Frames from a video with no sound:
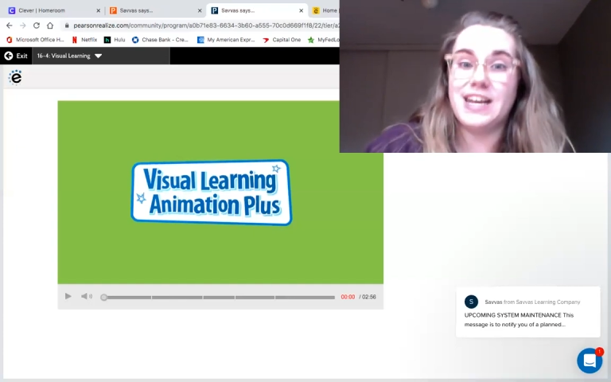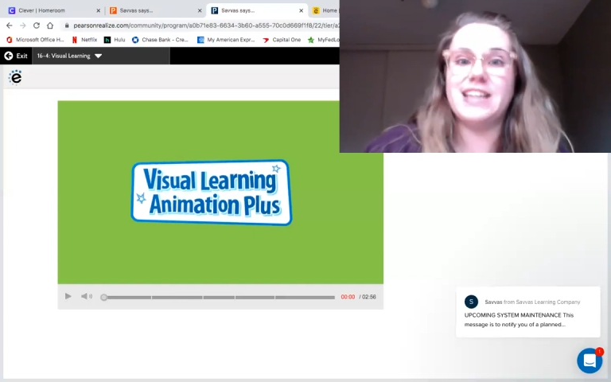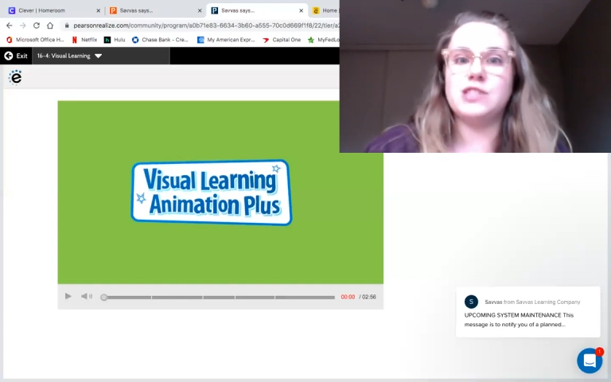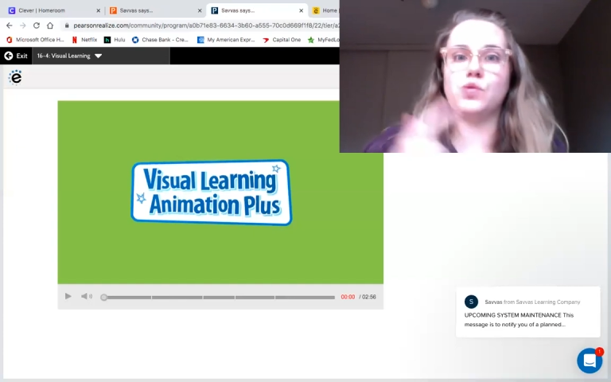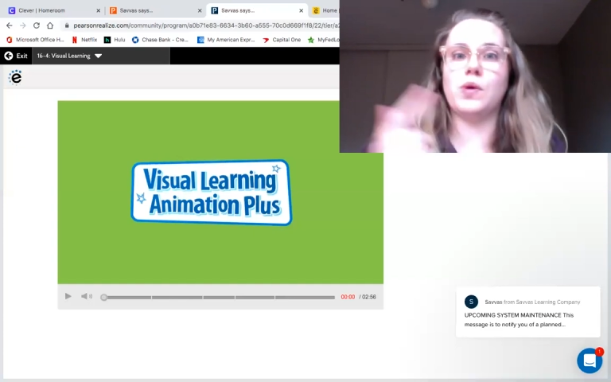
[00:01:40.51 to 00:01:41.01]

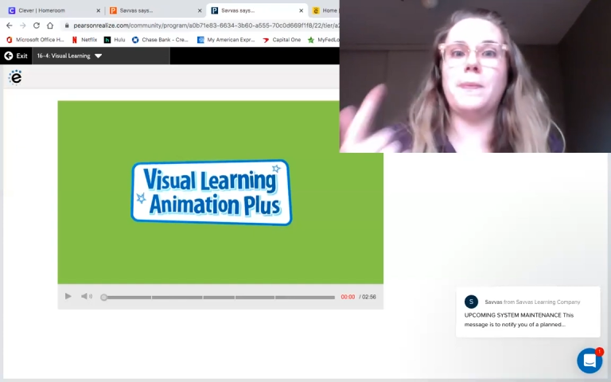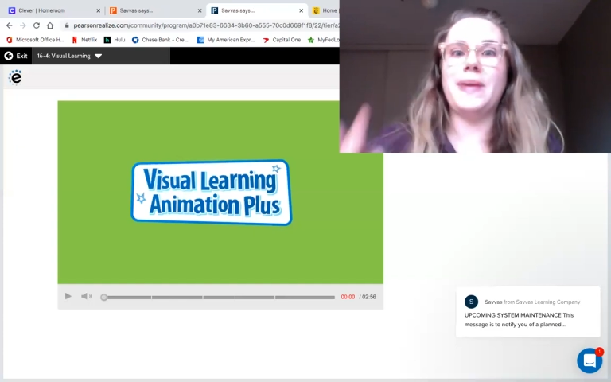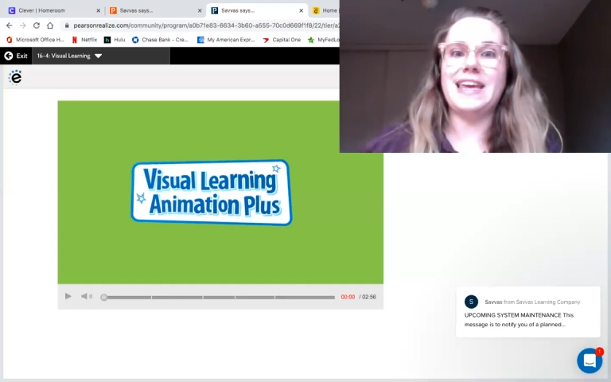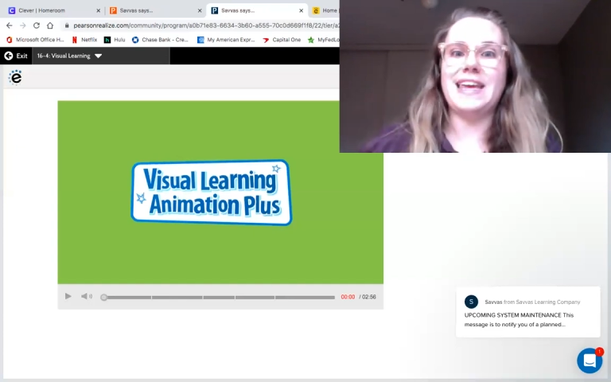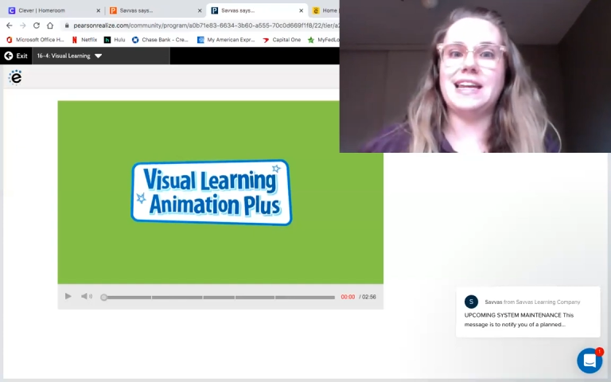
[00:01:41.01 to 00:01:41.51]
it's
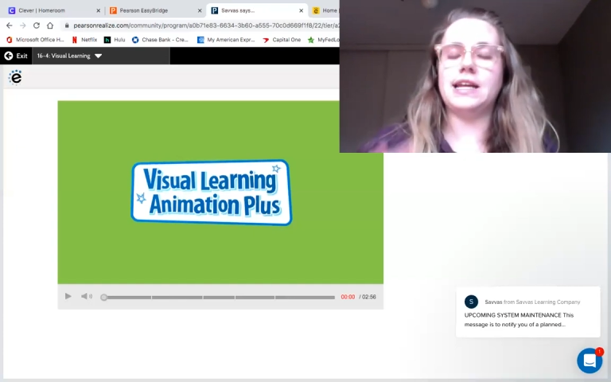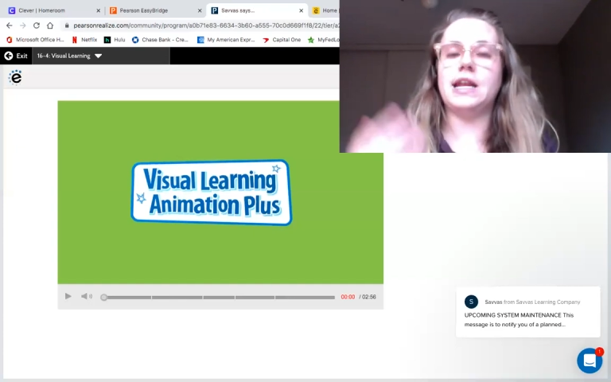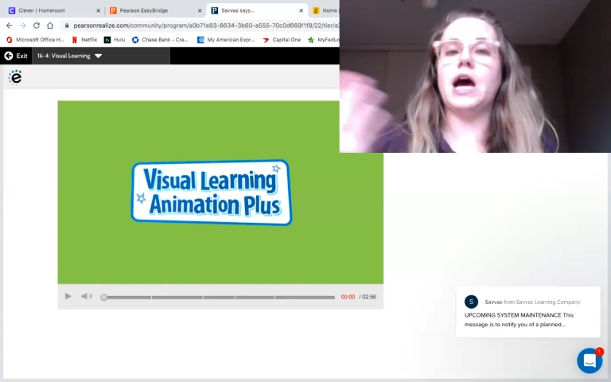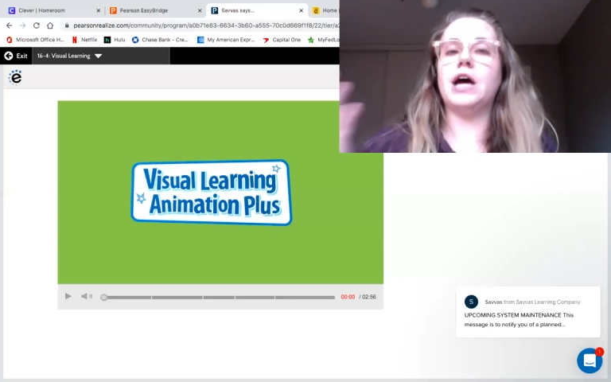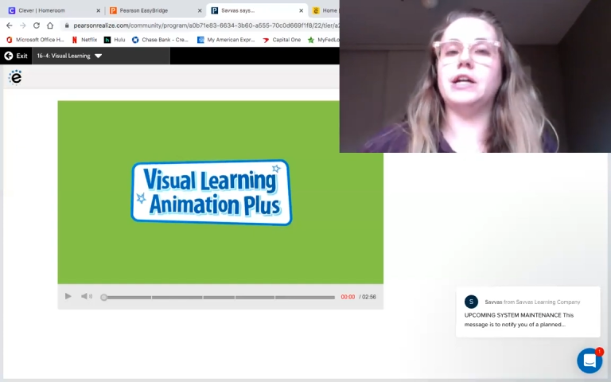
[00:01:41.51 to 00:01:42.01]
repeated
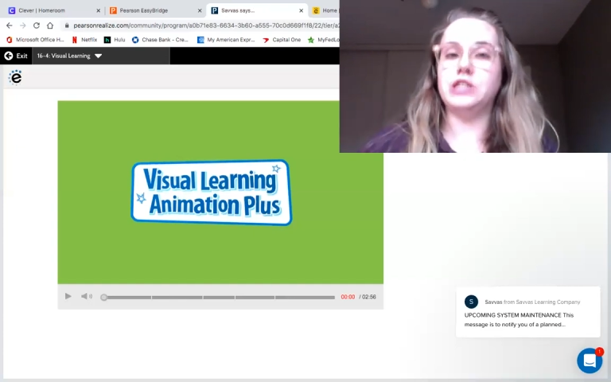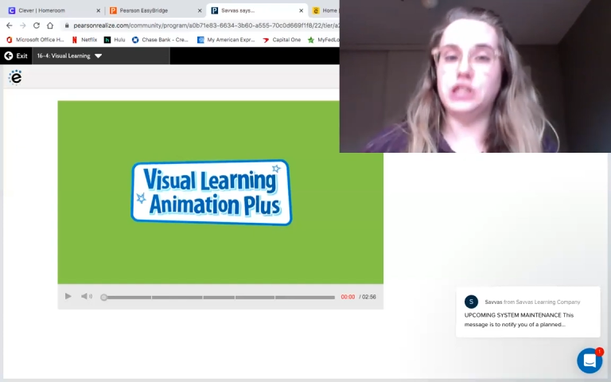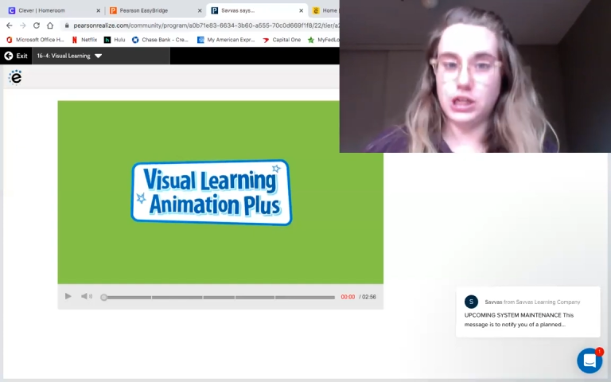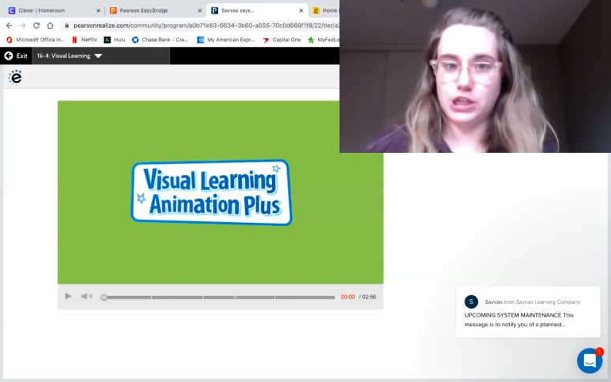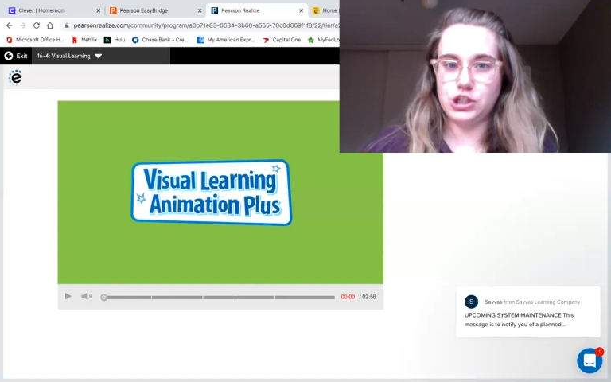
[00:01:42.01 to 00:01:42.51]

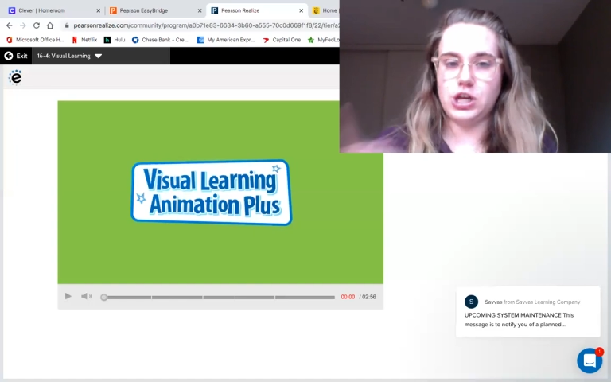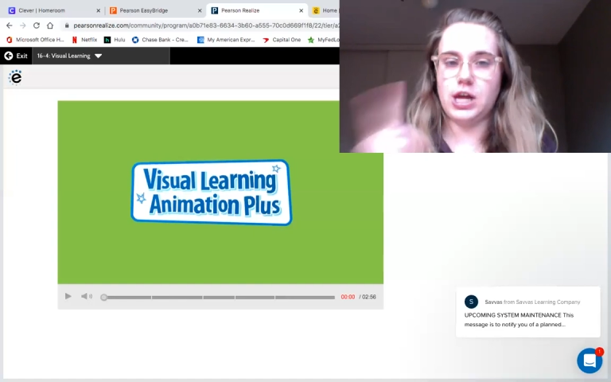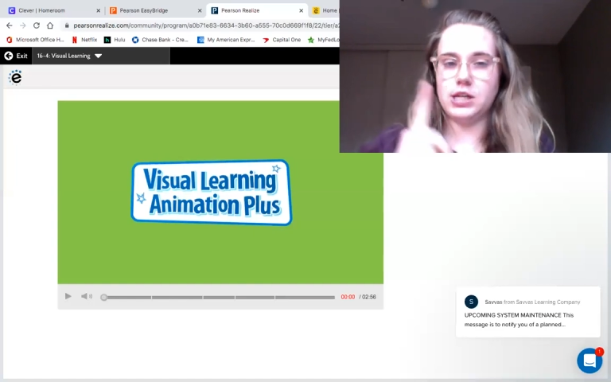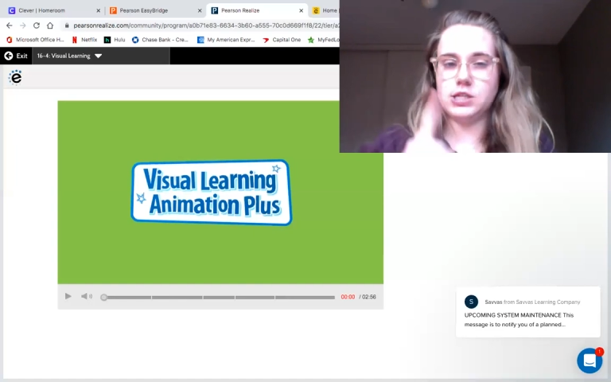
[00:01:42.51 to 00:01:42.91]
addition.